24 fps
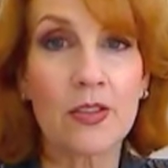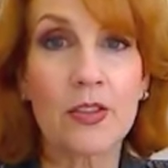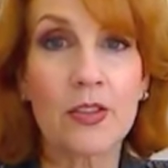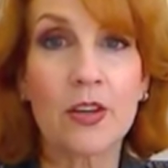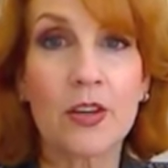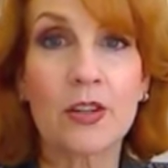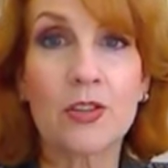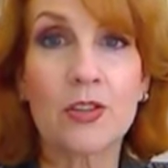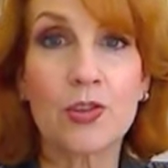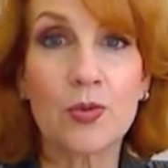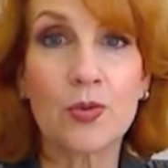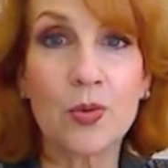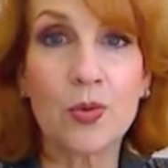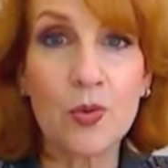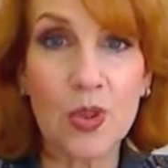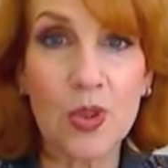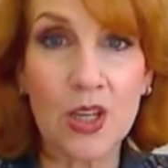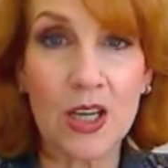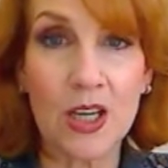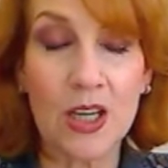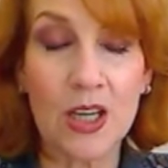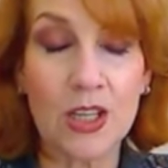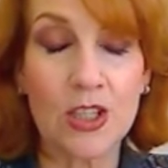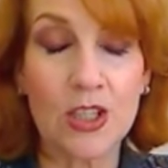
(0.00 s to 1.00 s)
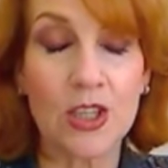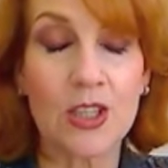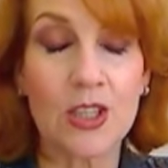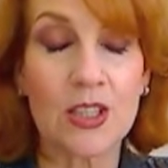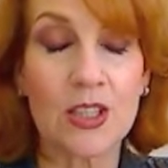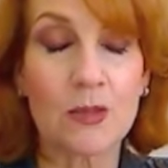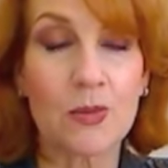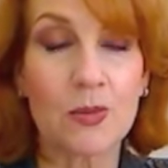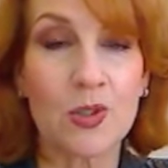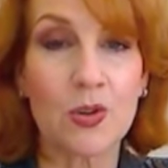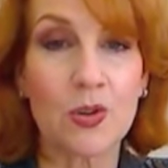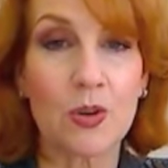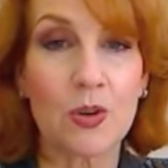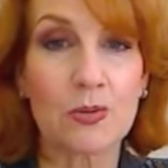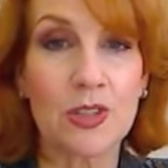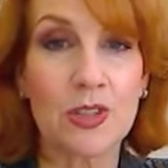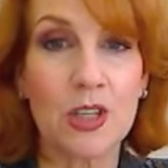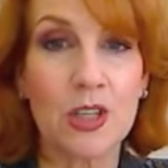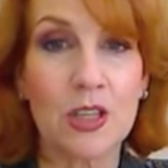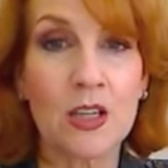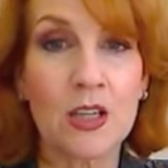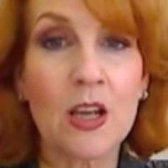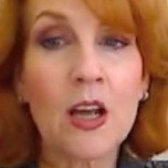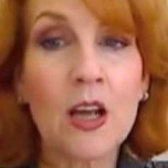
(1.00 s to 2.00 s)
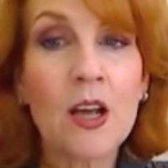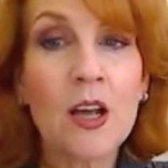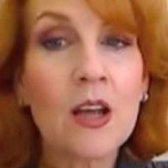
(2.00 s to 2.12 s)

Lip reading: the Truth in Aging subscription.